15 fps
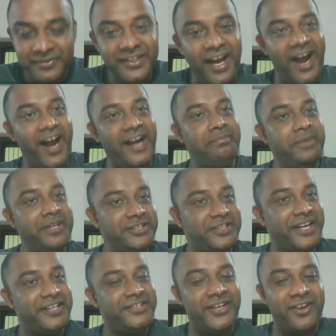the
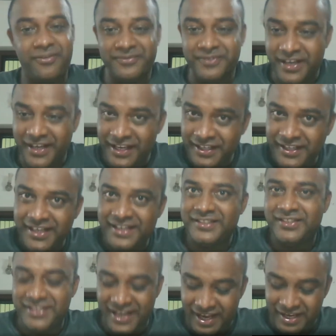administration of the Indian
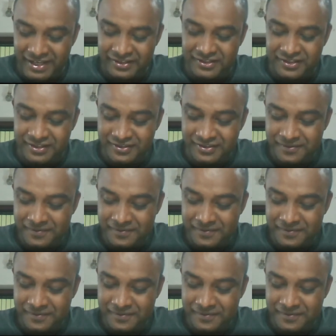state